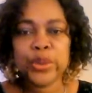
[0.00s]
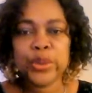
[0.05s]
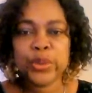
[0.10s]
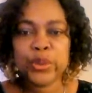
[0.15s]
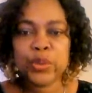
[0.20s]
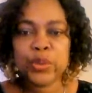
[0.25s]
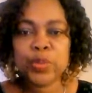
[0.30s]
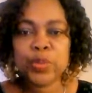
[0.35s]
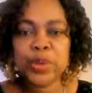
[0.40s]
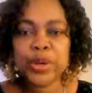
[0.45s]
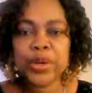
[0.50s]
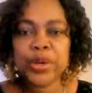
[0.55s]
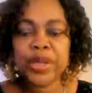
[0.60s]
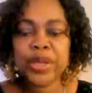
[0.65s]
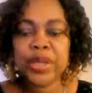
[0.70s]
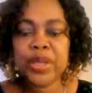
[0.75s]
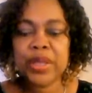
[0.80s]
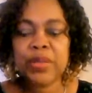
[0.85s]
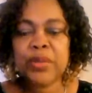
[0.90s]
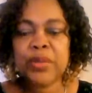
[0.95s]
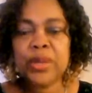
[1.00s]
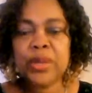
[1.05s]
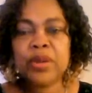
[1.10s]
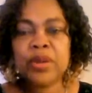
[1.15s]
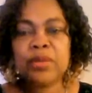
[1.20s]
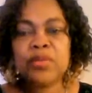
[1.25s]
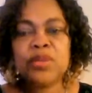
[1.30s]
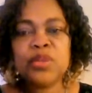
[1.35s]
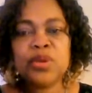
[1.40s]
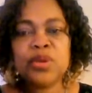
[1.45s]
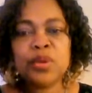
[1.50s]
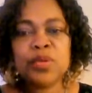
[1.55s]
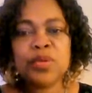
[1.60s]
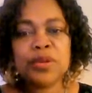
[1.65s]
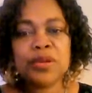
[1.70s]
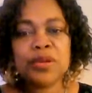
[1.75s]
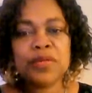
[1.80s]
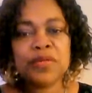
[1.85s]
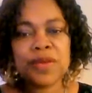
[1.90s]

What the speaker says: Good morning and welcome to Hope for the